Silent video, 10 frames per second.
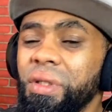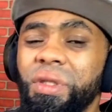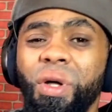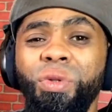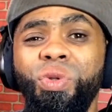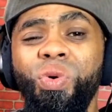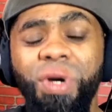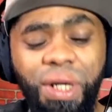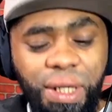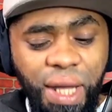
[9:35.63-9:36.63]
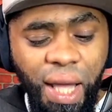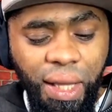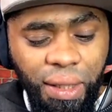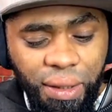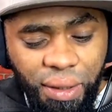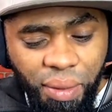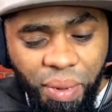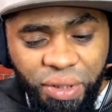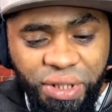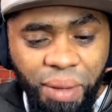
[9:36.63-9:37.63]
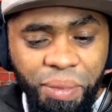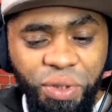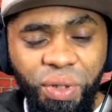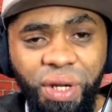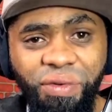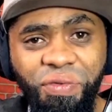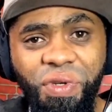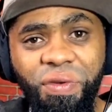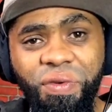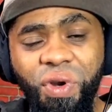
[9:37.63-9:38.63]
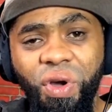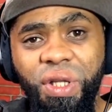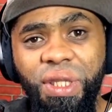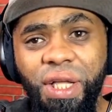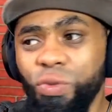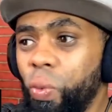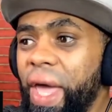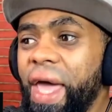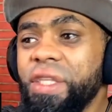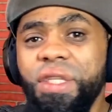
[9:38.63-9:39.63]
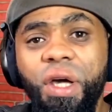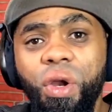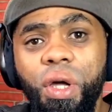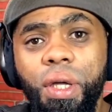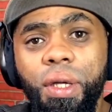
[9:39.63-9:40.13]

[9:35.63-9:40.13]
Don't talk cack about jumping to a river full of crocodiles. Where's the